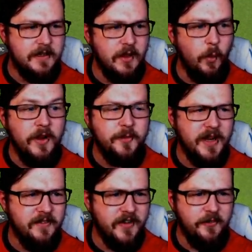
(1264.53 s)
He was
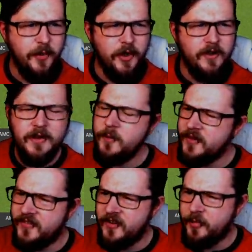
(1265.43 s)
playing a 5 point. I think it
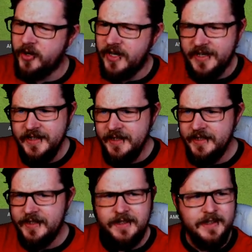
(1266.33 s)
was a 5.9.
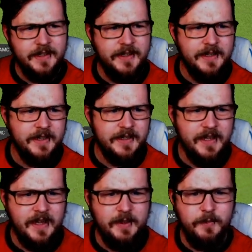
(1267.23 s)

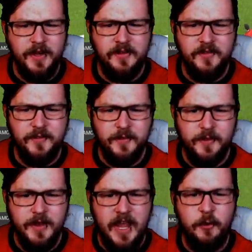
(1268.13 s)
Might have
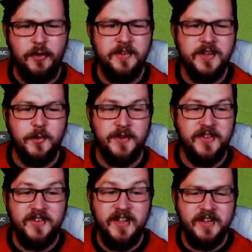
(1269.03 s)
increased that to a
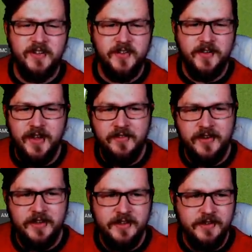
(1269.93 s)
6,
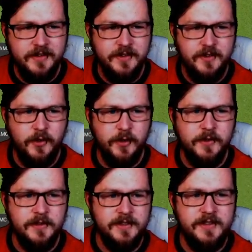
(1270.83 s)
having, you know,
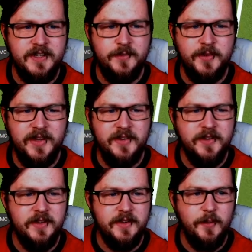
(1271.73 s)

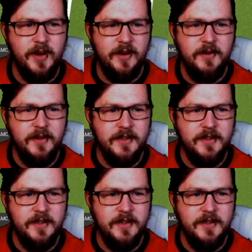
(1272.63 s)
dispossessed a player.